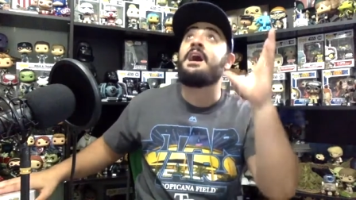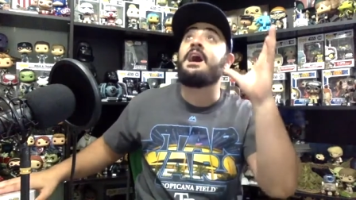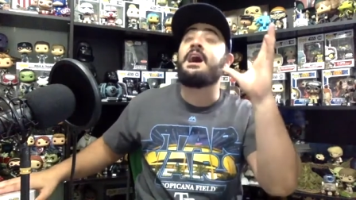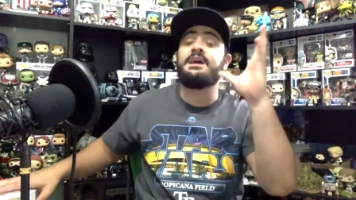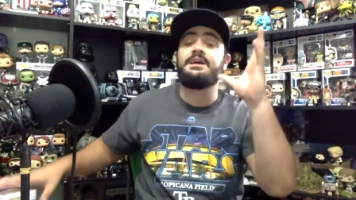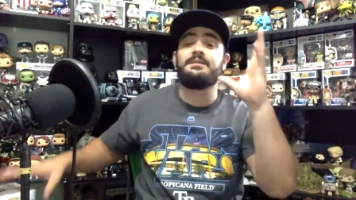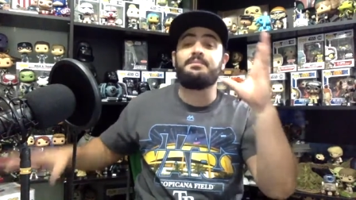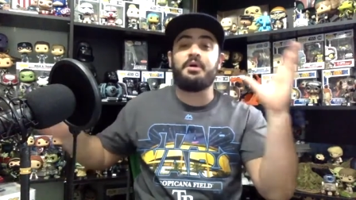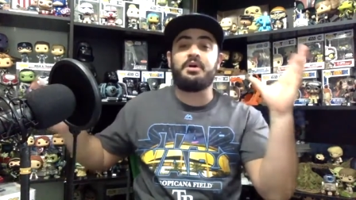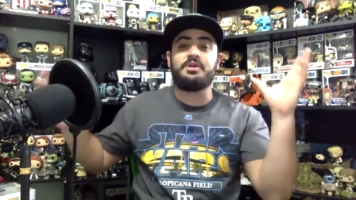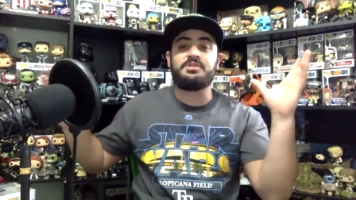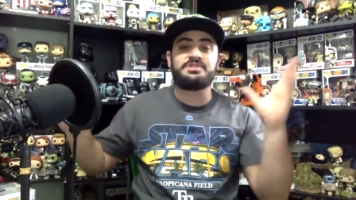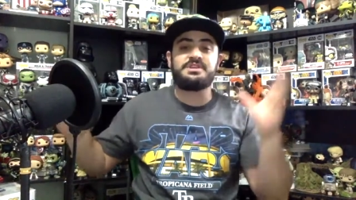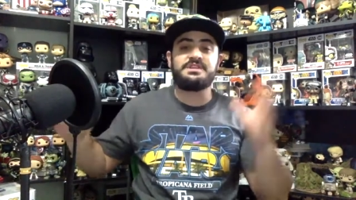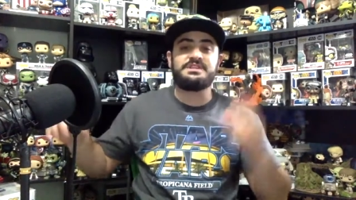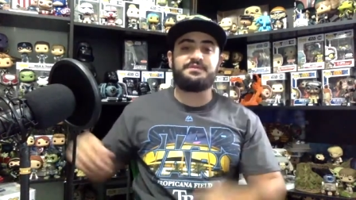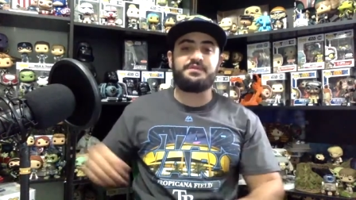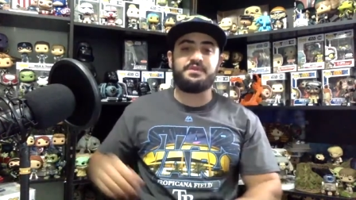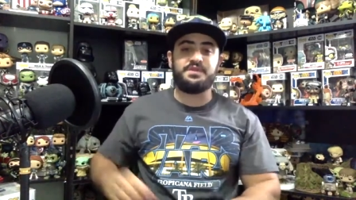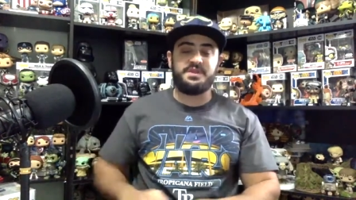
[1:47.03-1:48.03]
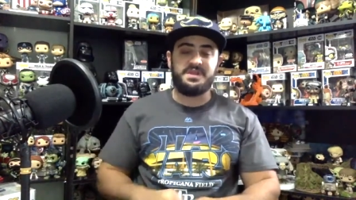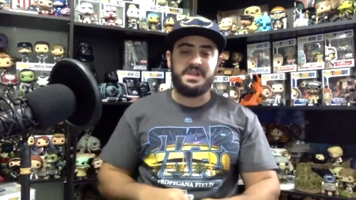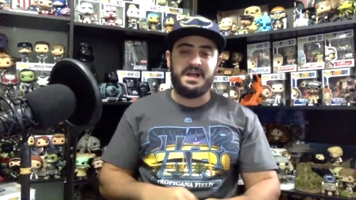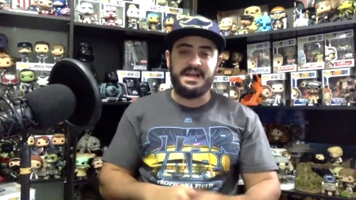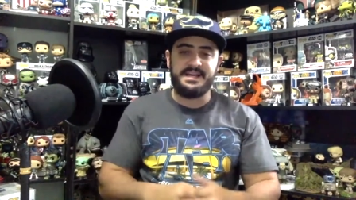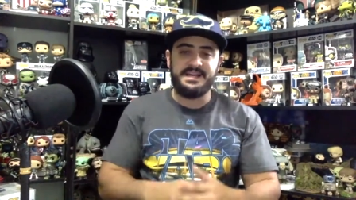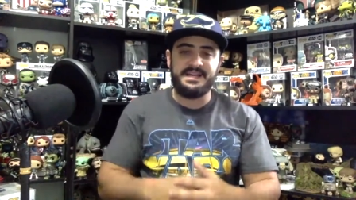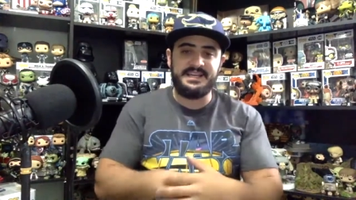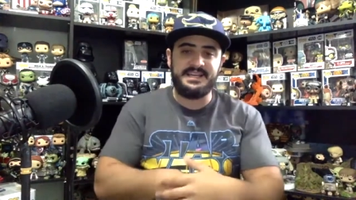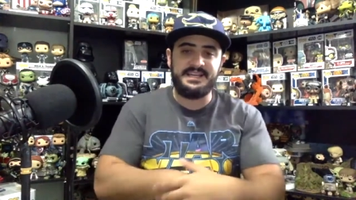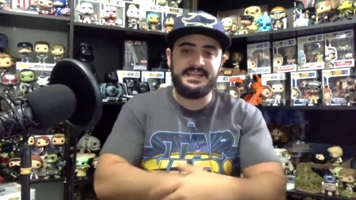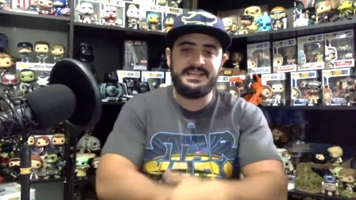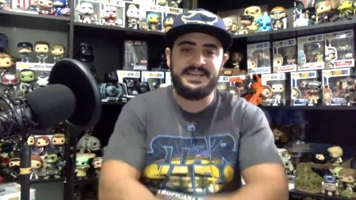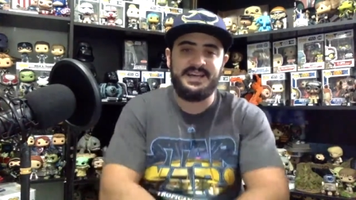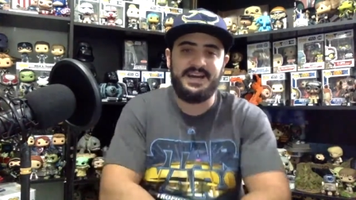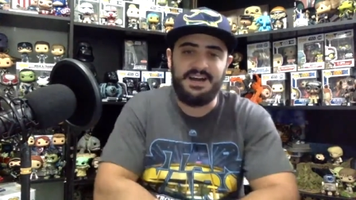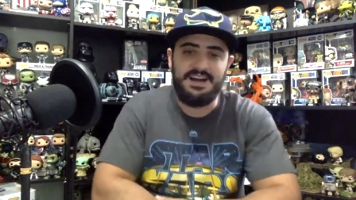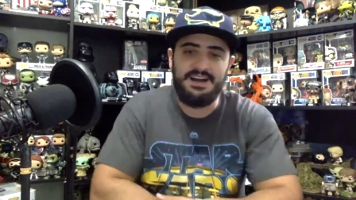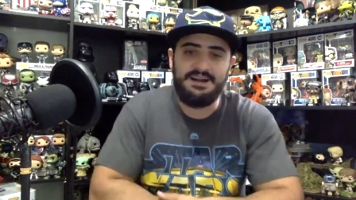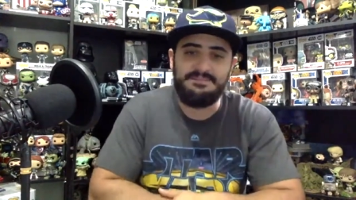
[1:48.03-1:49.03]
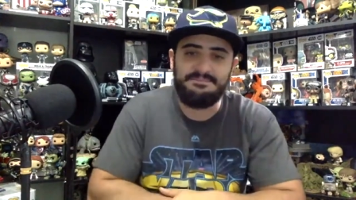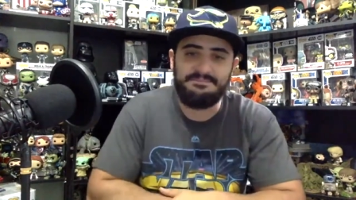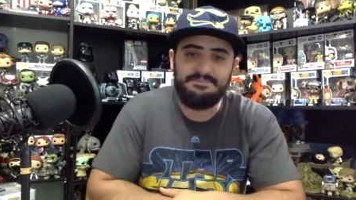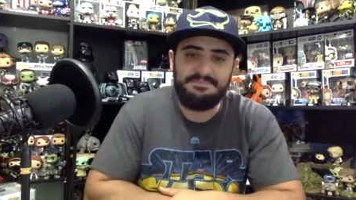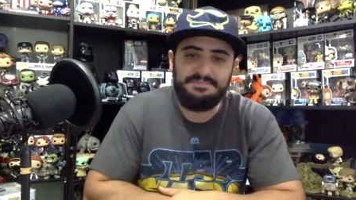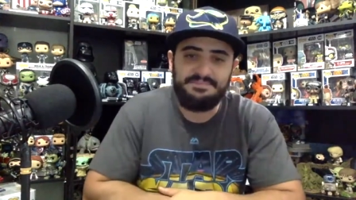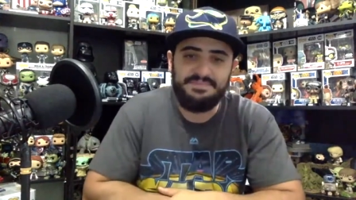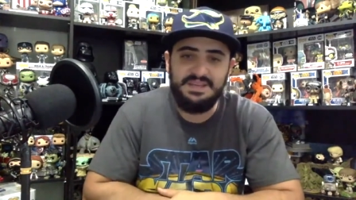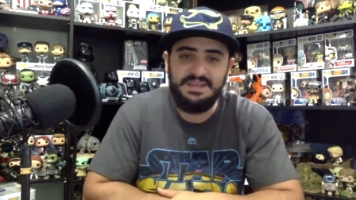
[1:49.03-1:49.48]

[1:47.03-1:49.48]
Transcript: I apologize for the lighting. Um,